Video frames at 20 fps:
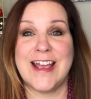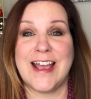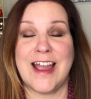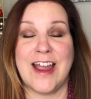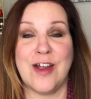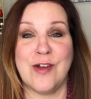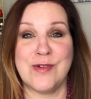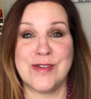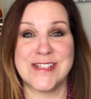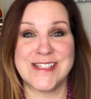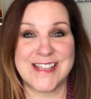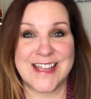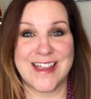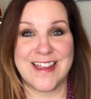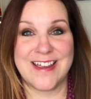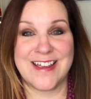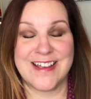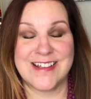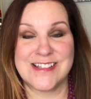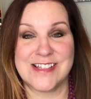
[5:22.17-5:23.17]
I always
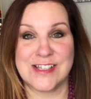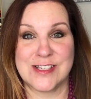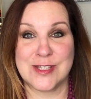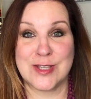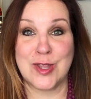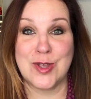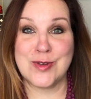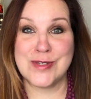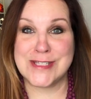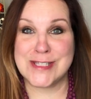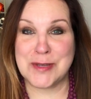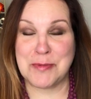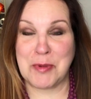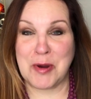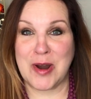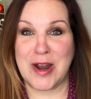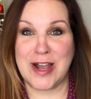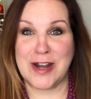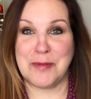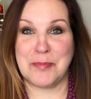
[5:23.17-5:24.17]
say it's a slow
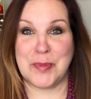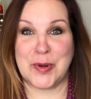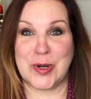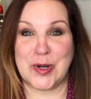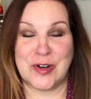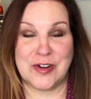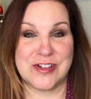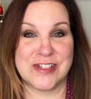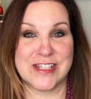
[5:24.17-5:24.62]
simmer on a burner.